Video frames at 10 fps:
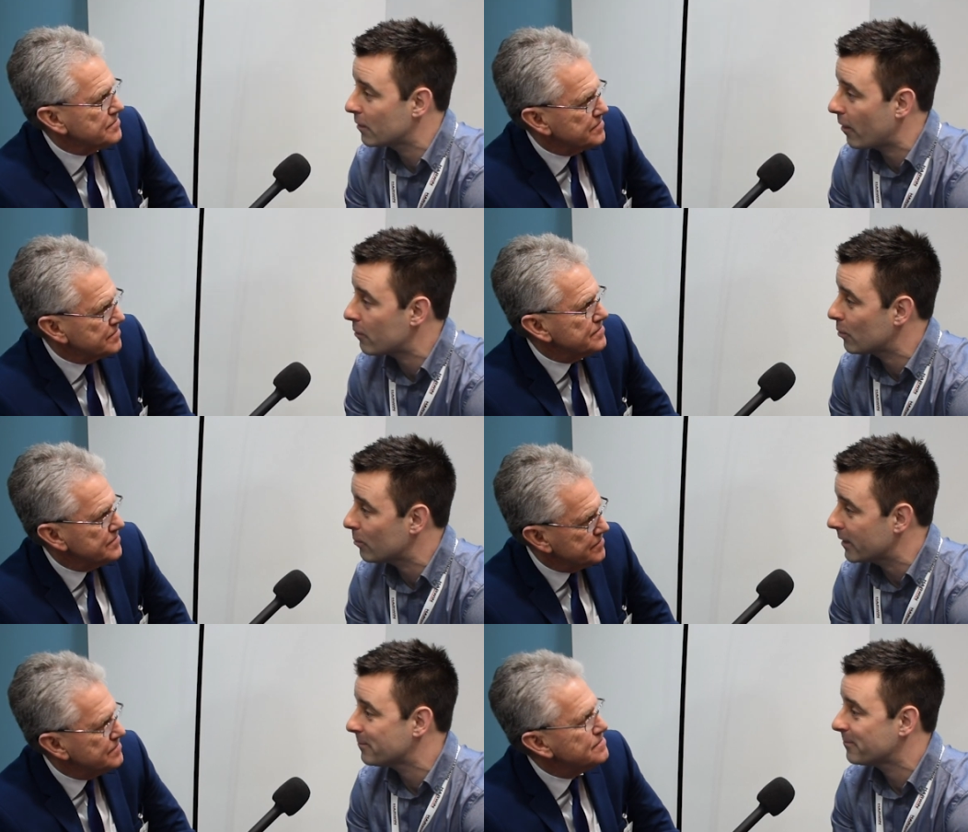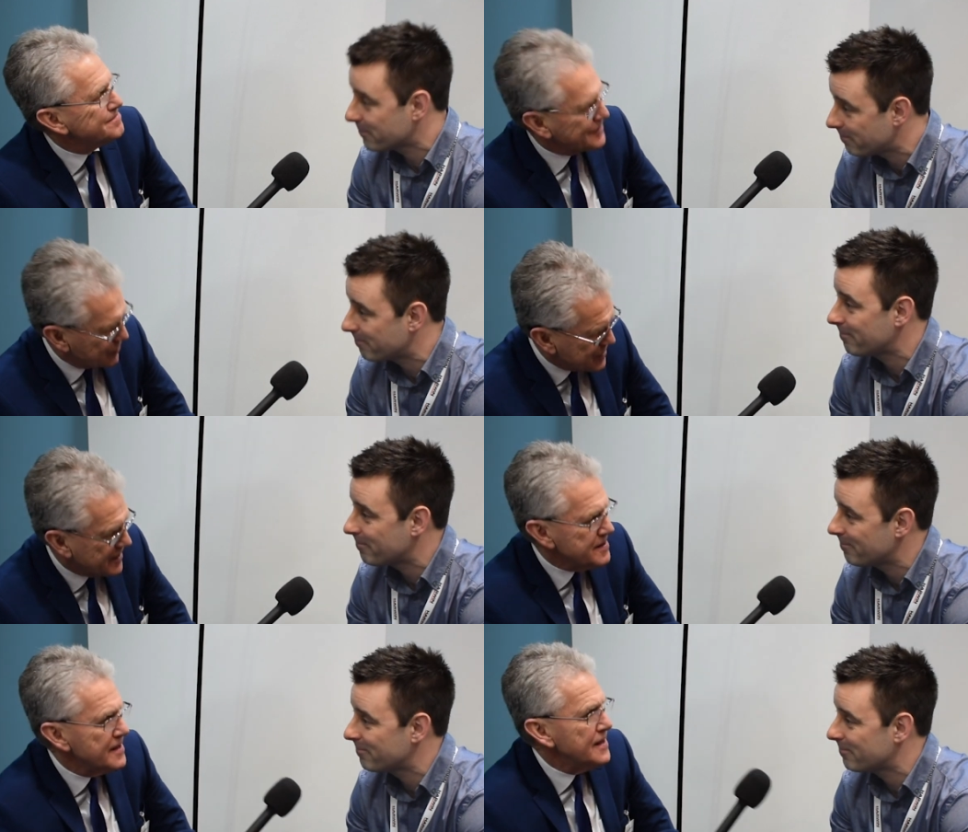Speaker 1: very shortly.
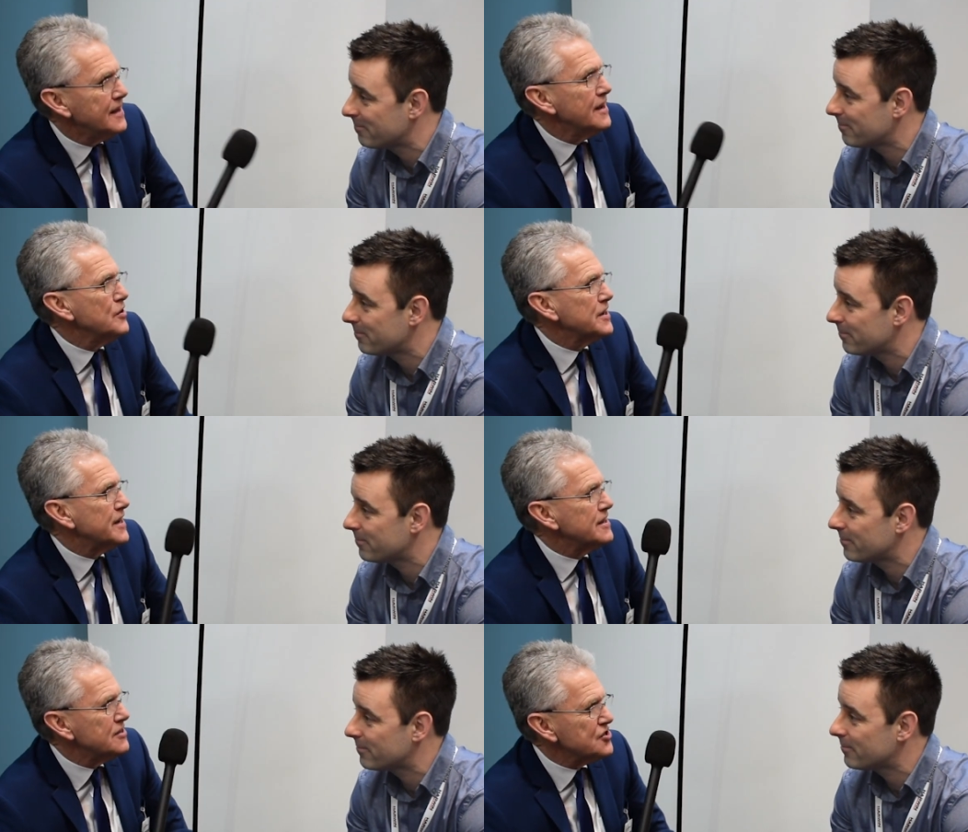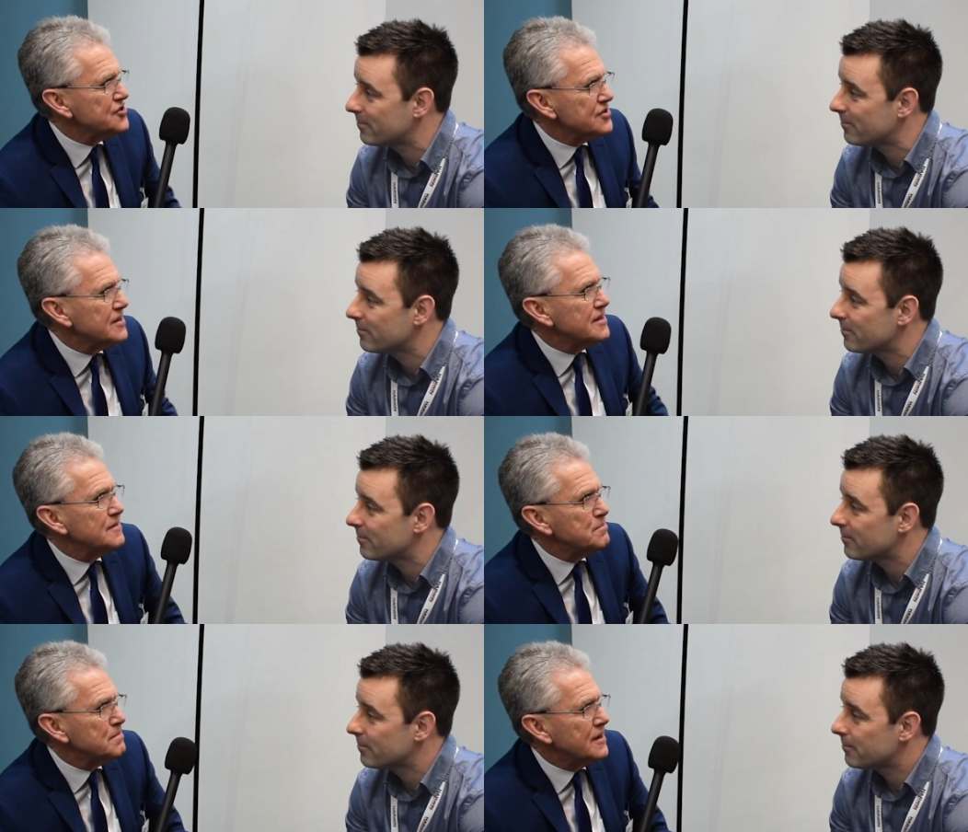
Speaker 2: Okay, and just
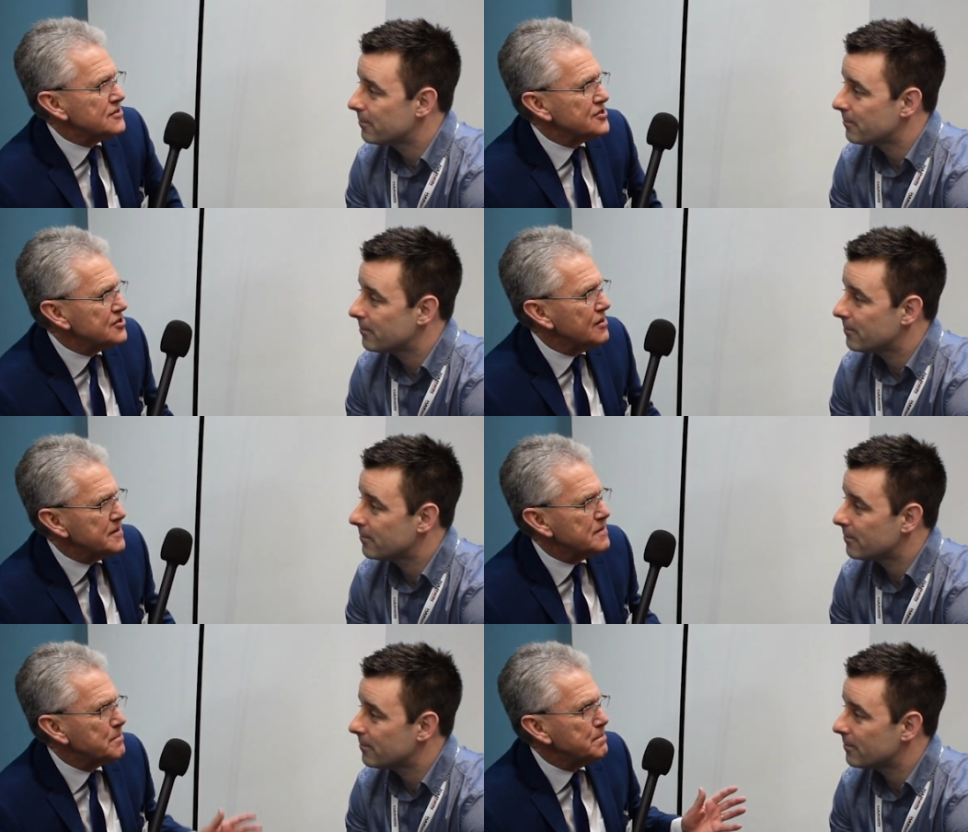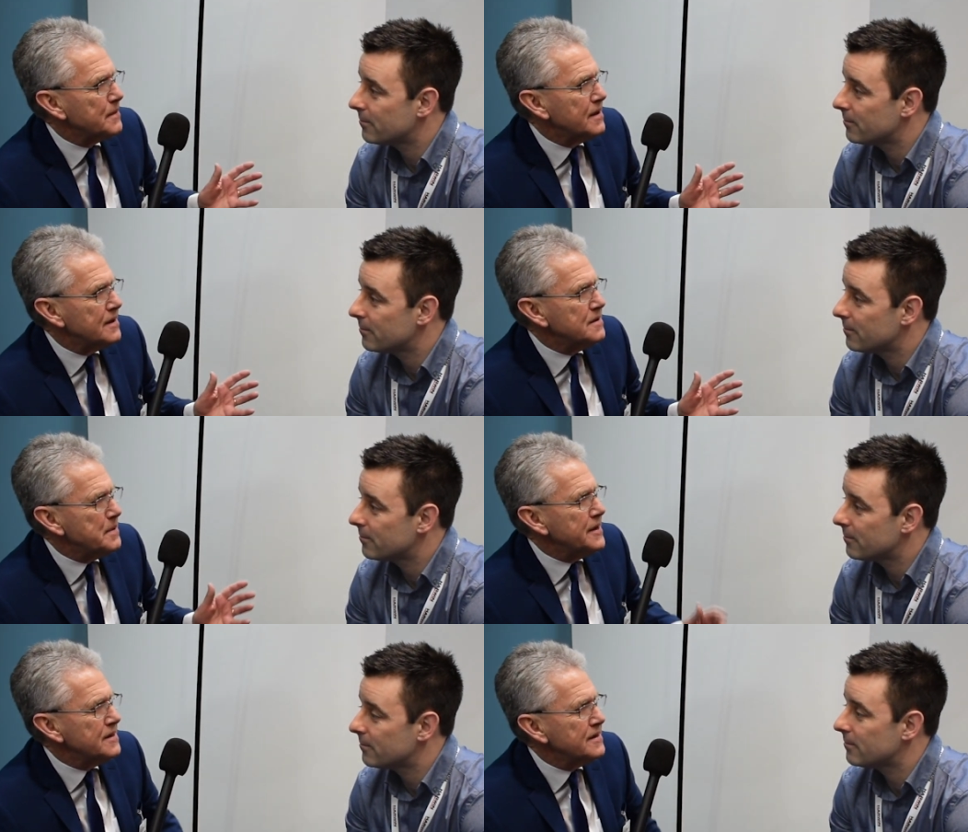um, as an aside, uh,
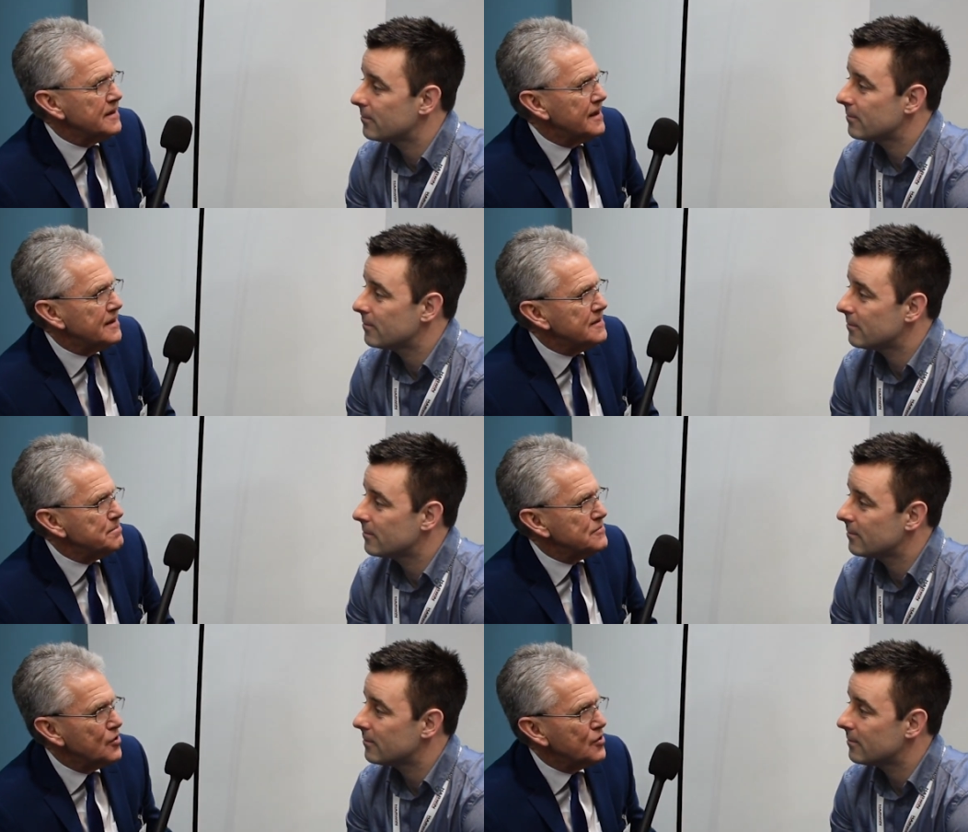Ben, um, you're